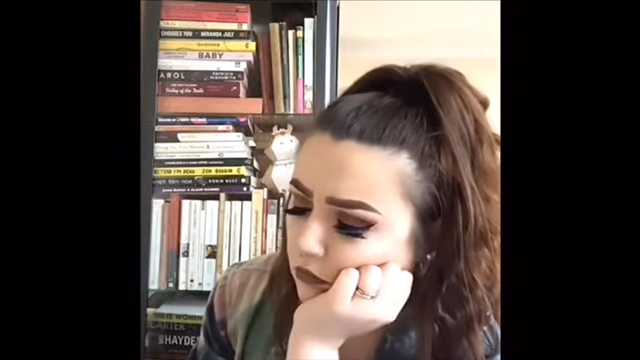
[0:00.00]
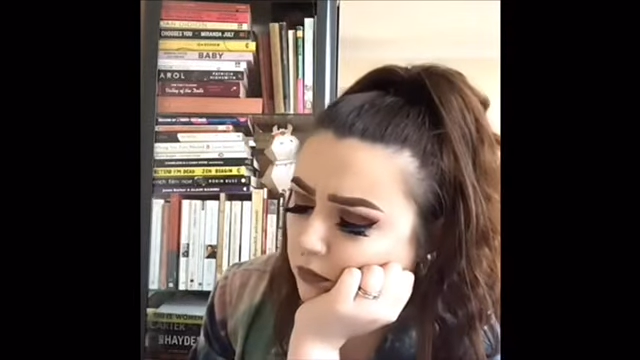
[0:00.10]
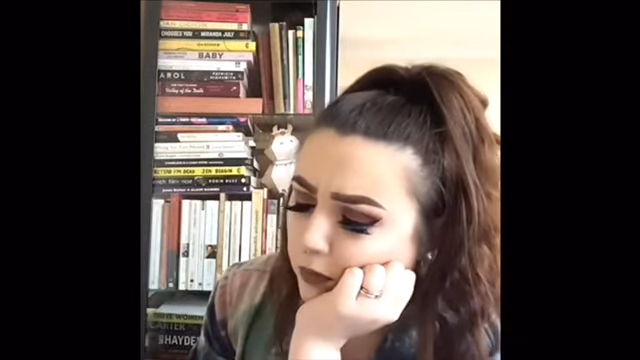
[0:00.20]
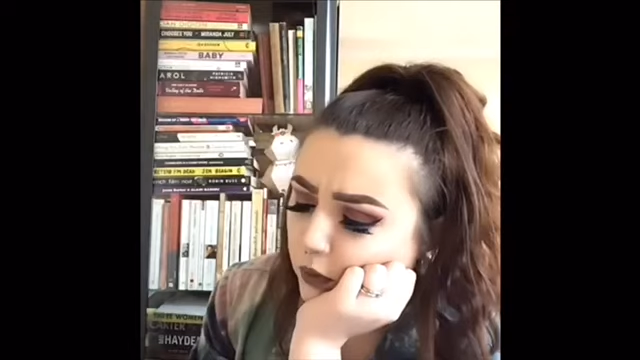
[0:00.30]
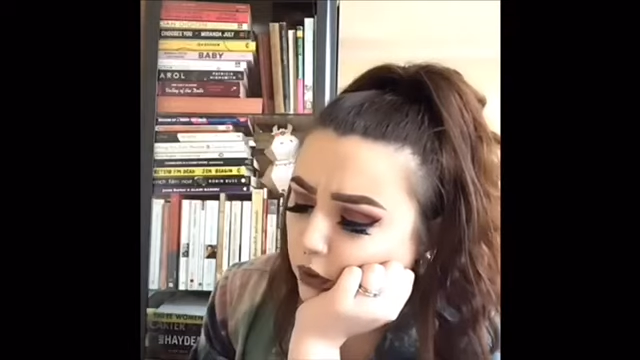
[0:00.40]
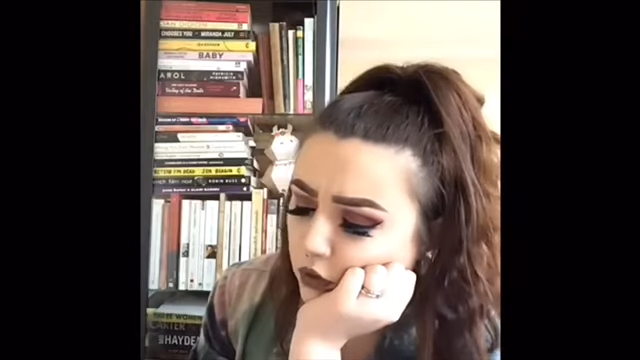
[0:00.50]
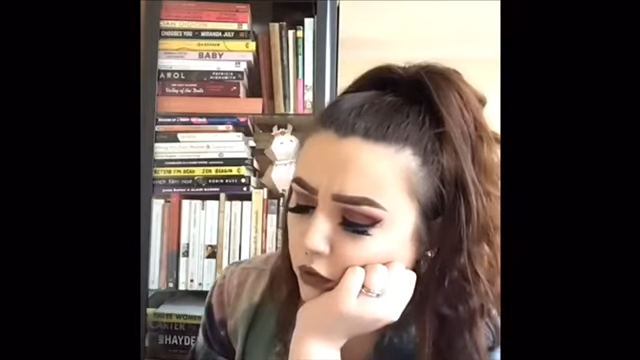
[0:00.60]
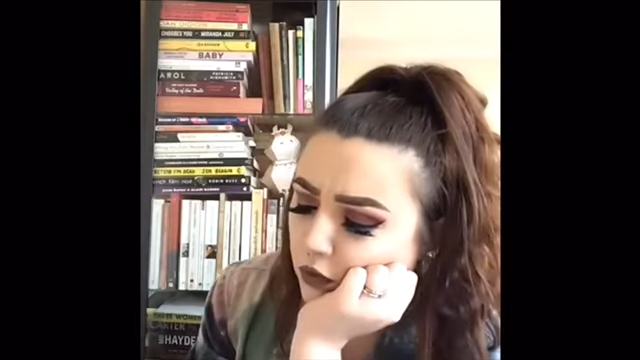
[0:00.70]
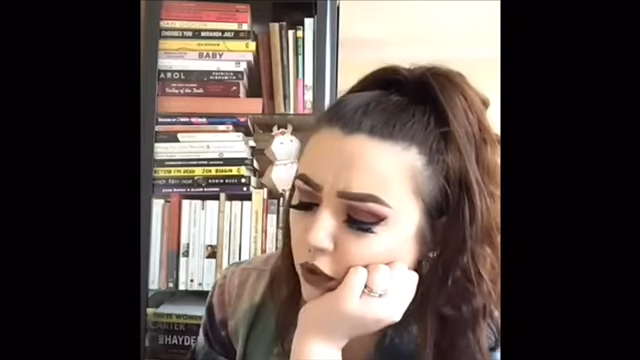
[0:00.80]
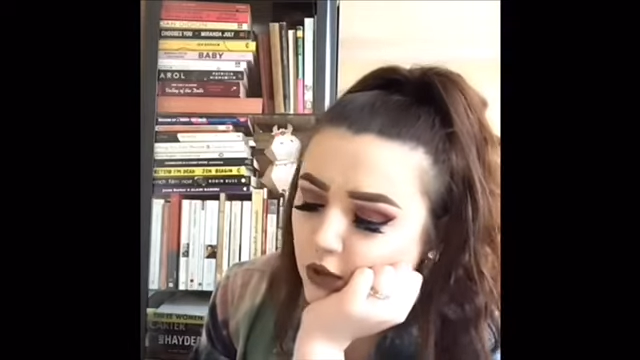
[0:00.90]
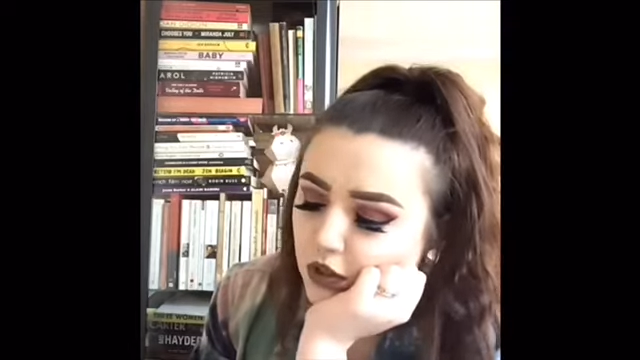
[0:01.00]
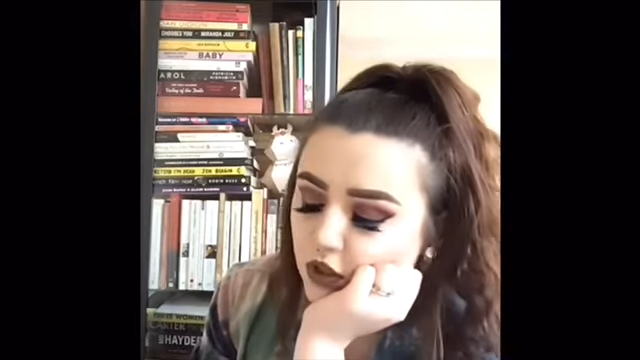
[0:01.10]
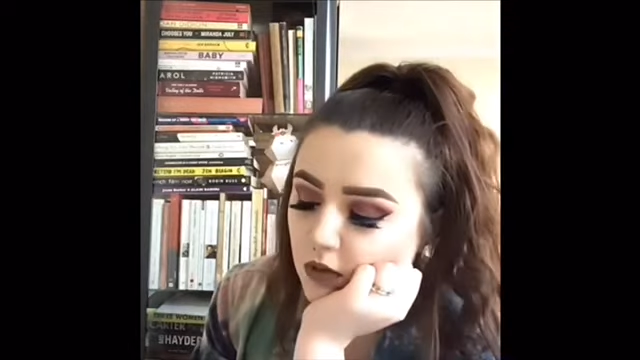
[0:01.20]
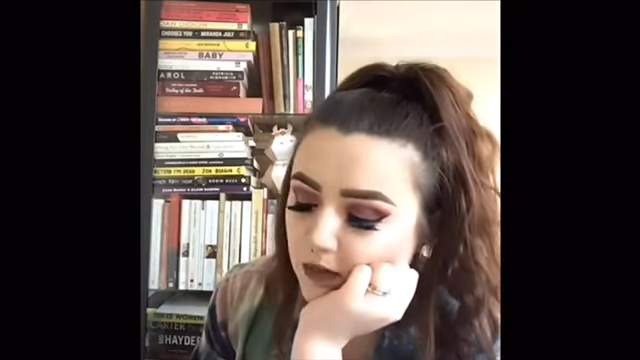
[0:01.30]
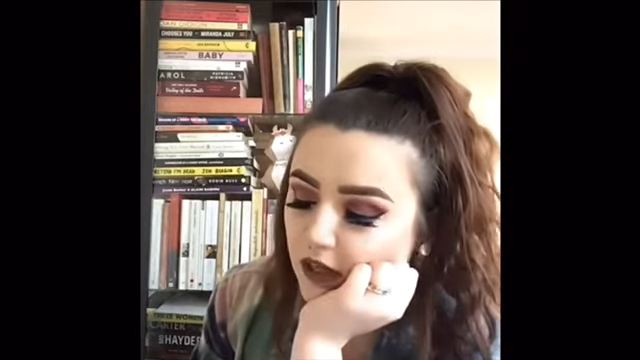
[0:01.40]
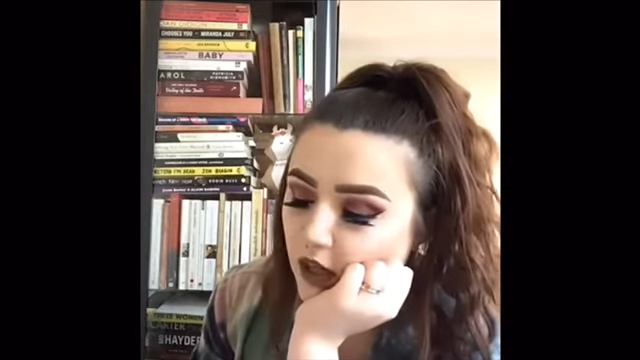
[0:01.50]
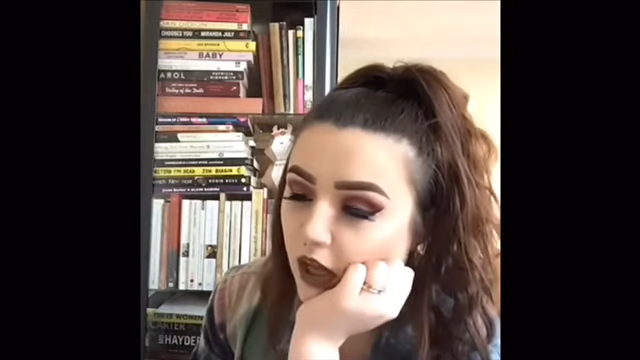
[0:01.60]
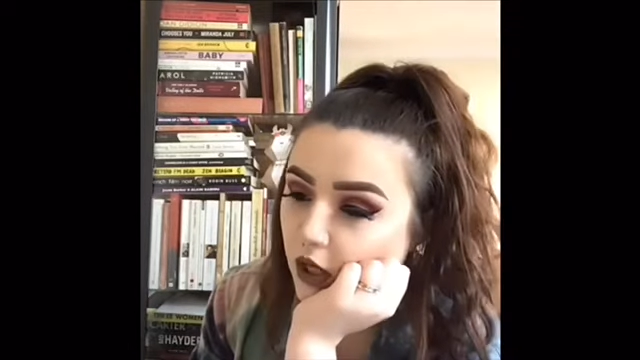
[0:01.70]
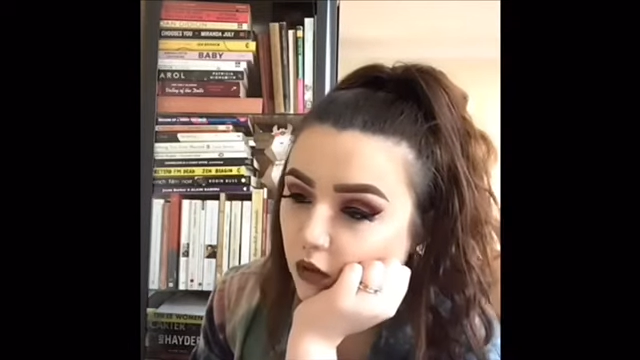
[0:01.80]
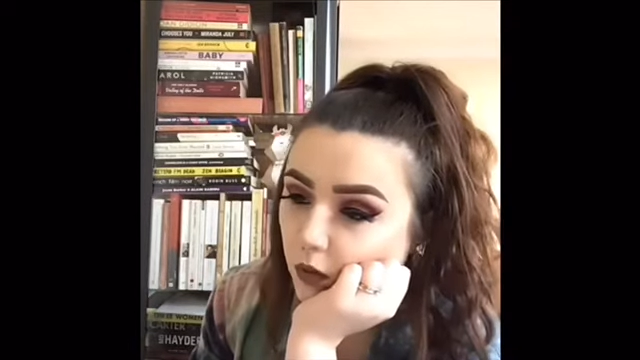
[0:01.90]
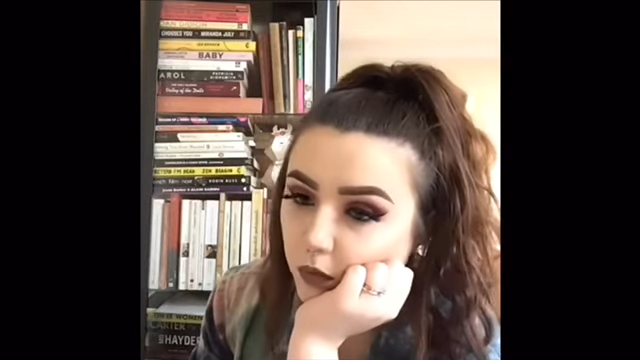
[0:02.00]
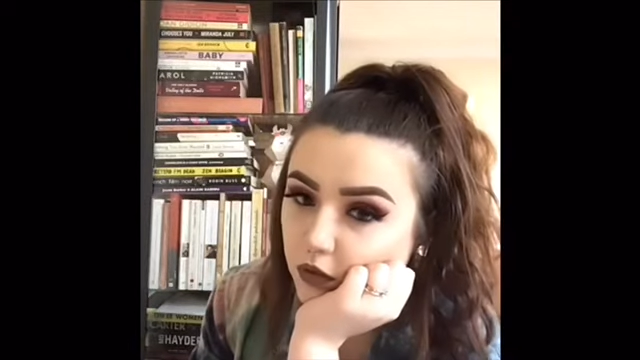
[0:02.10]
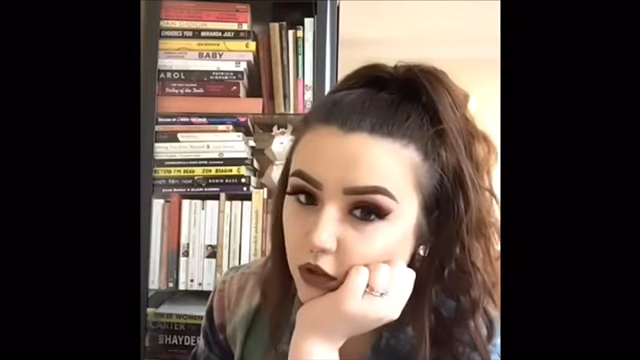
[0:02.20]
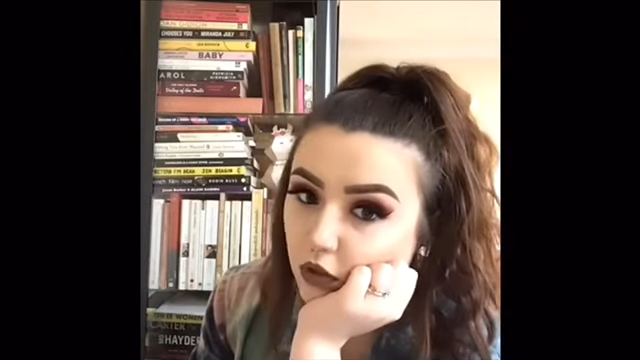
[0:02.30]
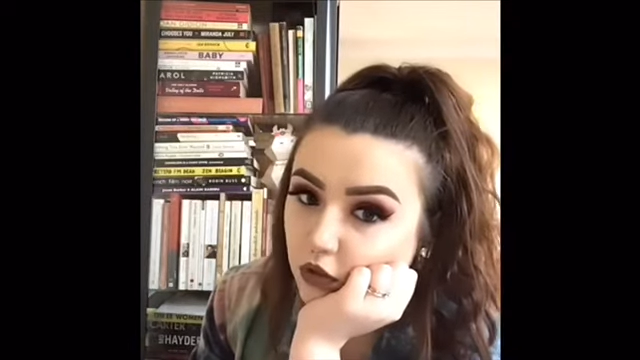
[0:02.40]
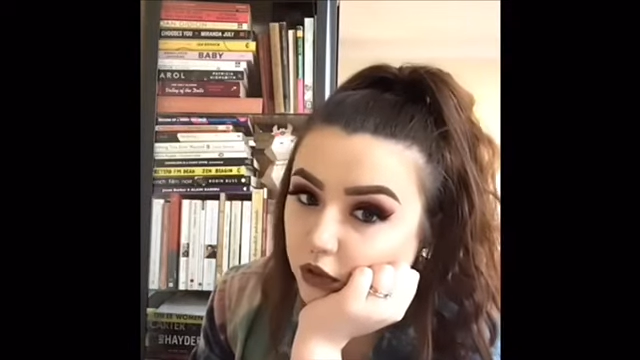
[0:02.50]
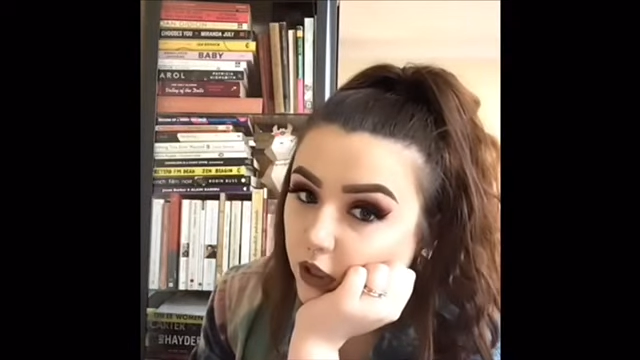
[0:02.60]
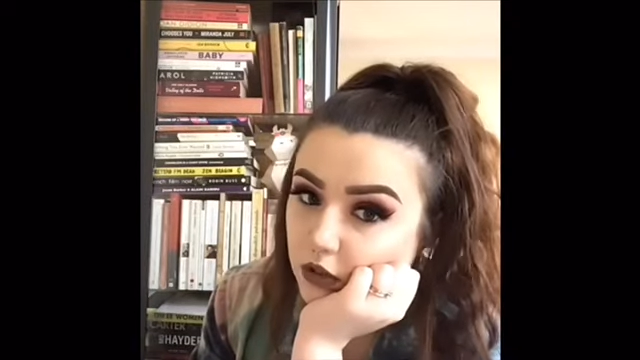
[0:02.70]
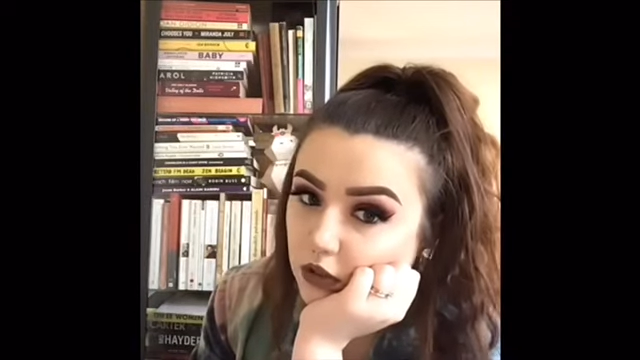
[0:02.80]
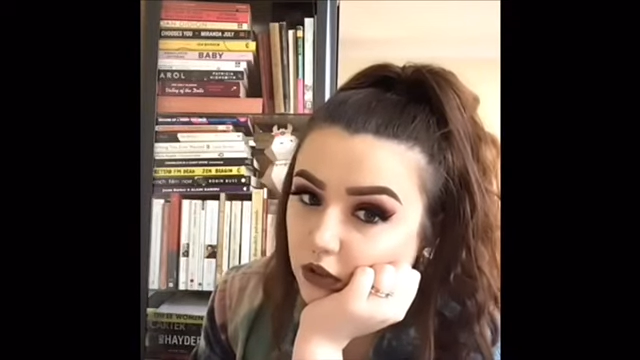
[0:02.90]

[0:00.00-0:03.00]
But Utterson being higher up on the social ladder,